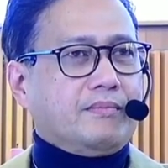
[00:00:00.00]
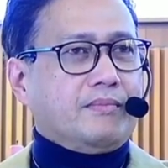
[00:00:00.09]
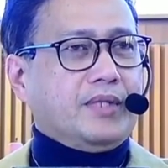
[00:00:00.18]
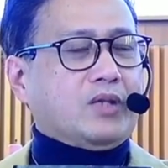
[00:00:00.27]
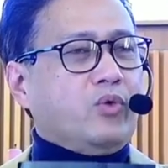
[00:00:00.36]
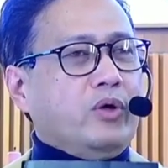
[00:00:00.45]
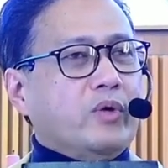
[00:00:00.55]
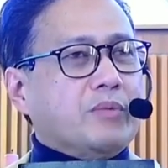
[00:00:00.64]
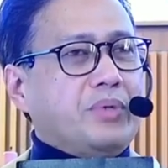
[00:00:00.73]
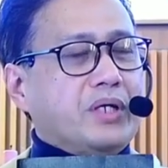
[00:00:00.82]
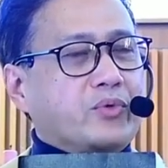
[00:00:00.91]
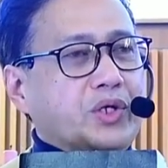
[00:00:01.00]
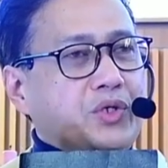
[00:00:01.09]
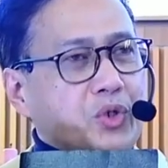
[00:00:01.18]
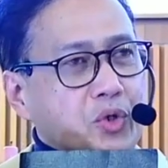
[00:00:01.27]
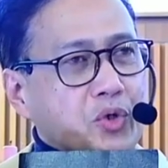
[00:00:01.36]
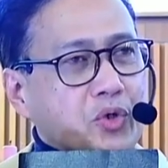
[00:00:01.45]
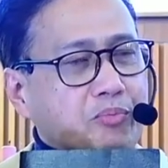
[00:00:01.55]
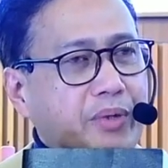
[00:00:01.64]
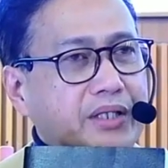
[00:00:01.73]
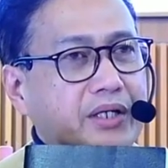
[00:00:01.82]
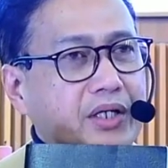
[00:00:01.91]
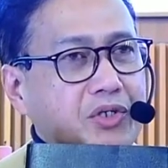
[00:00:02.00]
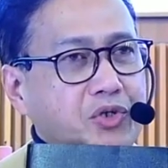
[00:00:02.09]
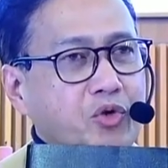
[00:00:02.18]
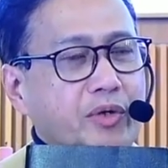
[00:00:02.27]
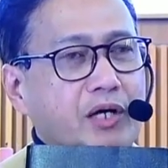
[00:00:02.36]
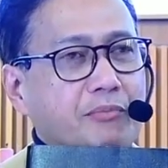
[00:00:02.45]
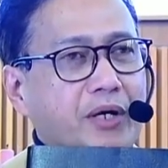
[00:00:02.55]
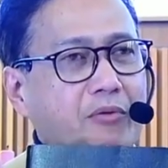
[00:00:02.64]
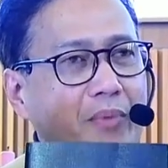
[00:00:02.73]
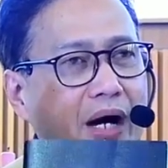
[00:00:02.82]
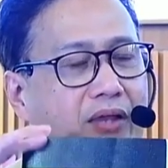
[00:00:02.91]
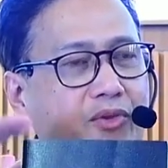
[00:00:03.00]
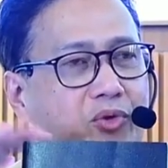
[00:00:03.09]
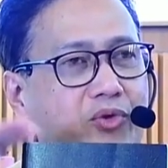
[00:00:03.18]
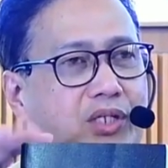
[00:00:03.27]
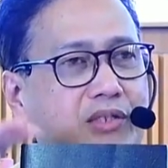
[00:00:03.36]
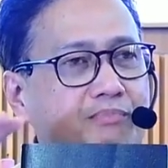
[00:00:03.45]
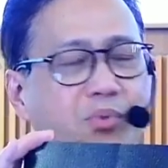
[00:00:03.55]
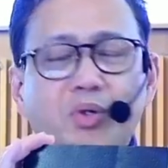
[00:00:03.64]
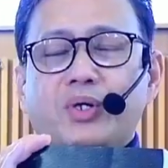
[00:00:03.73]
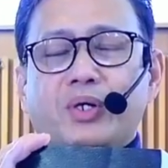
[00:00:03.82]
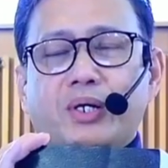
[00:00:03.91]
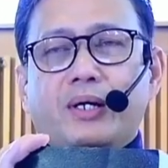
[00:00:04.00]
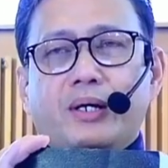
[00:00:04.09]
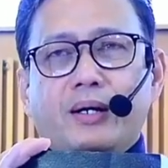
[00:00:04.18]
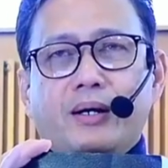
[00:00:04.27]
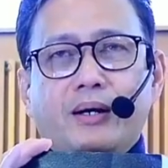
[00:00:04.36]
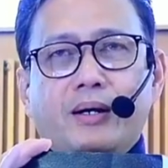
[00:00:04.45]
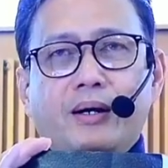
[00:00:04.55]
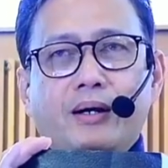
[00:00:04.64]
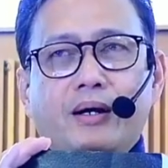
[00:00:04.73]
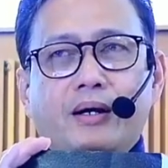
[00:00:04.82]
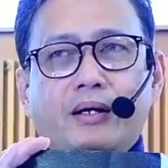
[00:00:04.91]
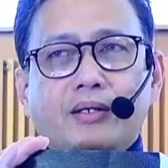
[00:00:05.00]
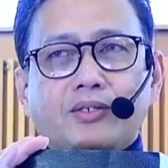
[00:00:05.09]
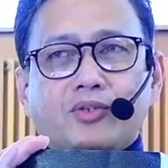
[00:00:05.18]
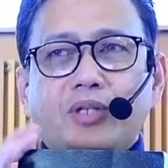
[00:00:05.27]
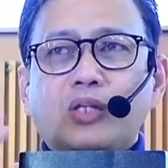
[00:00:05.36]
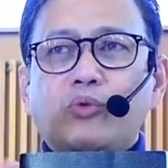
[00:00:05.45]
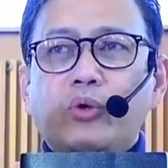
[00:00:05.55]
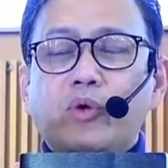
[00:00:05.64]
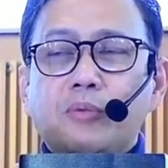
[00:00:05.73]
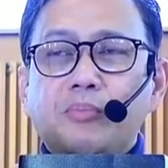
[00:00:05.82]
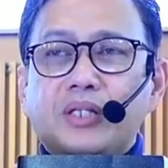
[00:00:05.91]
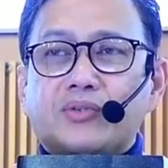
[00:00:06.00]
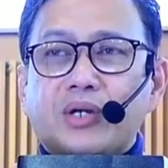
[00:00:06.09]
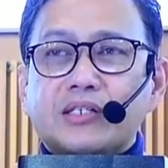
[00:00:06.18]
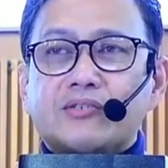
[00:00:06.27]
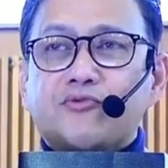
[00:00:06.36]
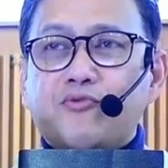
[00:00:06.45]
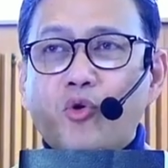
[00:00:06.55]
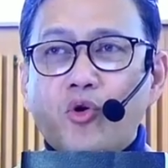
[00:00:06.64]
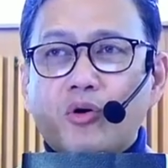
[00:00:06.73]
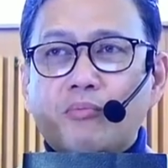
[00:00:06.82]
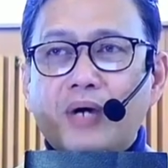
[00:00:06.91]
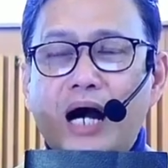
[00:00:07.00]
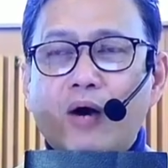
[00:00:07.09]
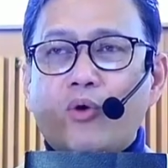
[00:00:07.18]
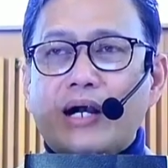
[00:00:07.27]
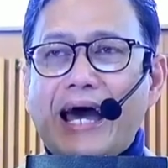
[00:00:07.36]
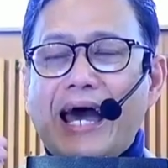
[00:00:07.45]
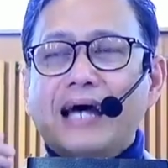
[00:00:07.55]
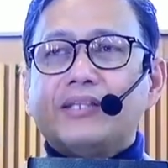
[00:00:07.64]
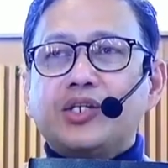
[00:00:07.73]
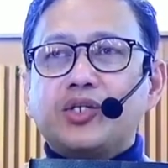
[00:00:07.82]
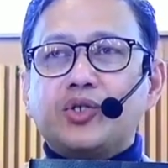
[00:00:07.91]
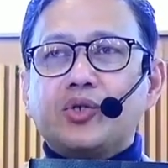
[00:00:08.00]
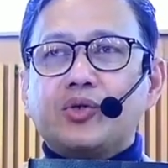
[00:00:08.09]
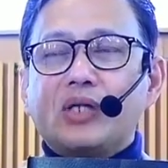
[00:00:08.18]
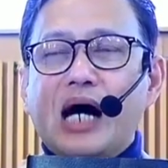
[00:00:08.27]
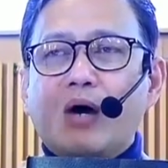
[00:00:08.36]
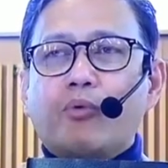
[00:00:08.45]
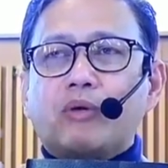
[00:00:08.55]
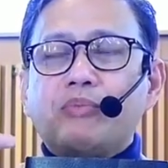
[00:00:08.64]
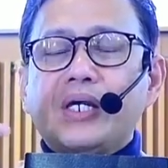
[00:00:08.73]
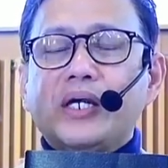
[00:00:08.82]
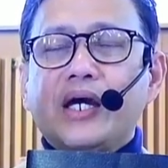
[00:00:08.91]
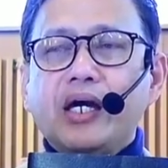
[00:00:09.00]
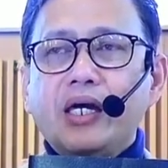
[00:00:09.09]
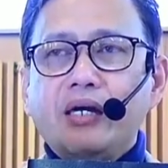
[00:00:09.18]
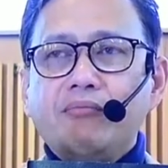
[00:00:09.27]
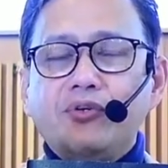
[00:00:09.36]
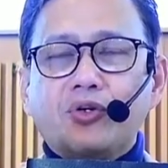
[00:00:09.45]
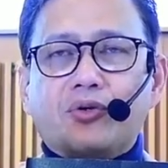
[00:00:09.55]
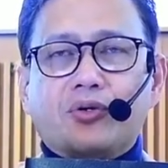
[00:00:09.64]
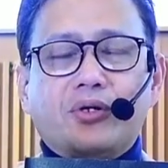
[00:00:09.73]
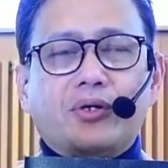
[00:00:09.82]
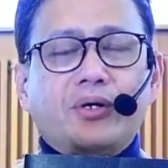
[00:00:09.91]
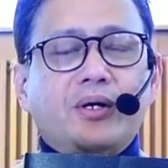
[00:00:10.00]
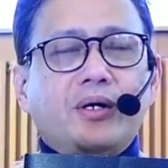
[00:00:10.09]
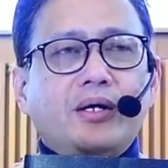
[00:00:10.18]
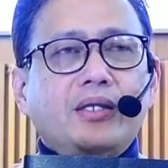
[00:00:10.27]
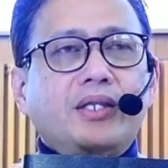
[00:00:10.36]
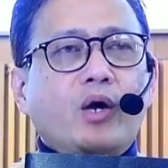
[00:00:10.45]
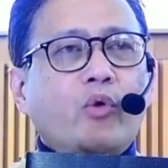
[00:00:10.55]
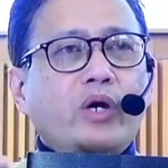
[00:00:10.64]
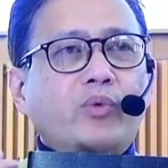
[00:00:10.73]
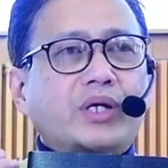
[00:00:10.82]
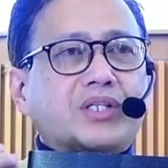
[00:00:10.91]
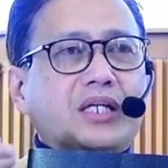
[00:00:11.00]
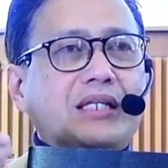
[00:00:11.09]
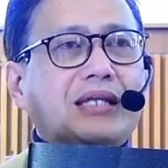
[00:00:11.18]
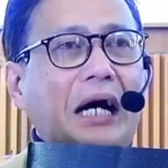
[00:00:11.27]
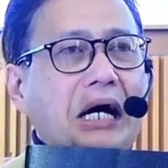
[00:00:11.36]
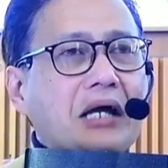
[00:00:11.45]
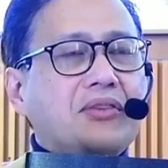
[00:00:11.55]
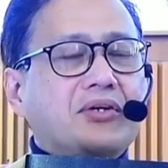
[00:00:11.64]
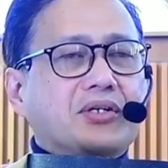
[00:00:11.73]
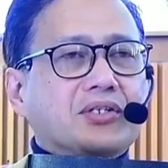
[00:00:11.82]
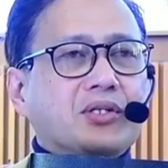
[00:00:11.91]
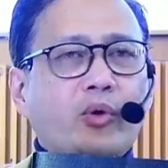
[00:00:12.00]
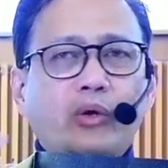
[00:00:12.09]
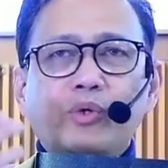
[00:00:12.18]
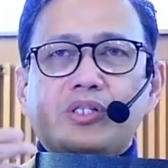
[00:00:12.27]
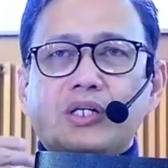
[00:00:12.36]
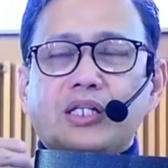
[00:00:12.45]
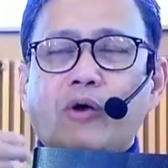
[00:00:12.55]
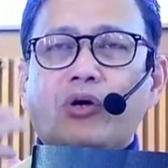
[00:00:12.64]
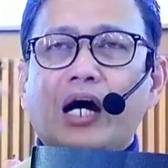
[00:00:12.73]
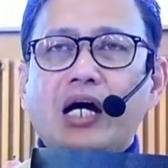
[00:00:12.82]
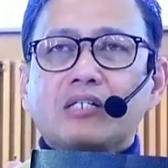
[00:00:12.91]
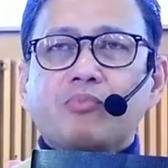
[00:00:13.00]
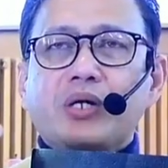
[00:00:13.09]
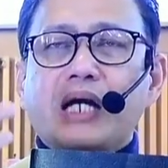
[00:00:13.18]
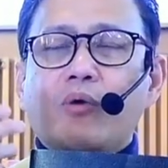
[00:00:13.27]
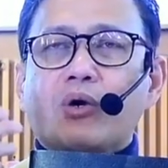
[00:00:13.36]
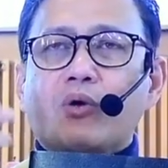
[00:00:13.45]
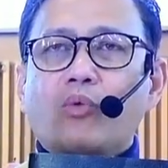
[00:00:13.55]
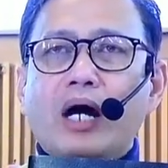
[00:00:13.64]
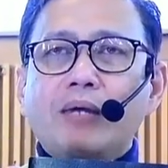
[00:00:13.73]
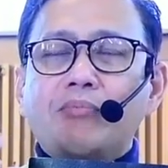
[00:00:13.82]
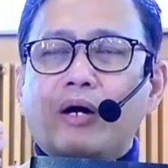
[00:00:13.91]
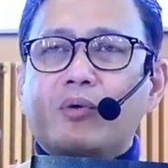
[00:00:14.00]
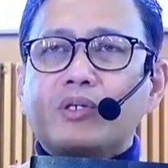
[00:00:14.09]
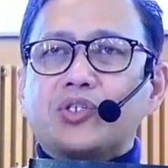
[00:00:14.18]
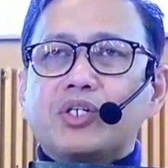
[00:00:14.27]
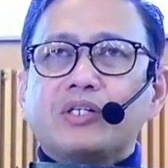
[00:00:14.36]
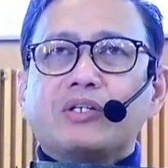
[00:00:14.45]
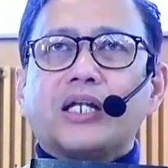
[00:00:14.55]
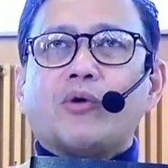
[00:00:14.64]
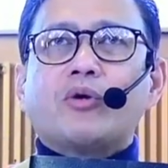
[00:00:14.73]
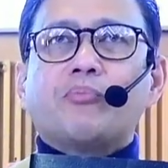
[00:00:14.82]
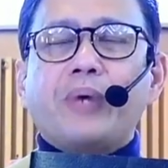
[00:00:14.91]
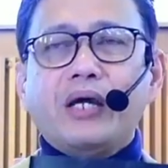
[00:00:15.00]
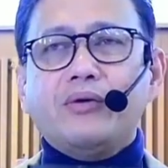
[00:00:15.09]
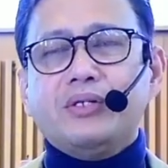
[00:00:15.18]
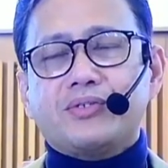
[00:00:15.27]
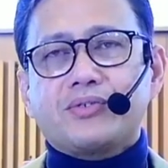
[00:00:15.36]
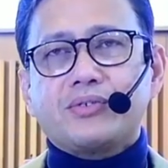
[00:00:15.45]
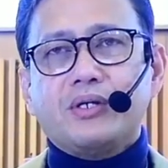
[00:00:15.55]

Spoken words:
That we will be renewed by the renewing of our mind through this book, so that we will be transformed, our attitude, our behavior, the way we treat others, the way we treat our husband, our wife, our children, our parents,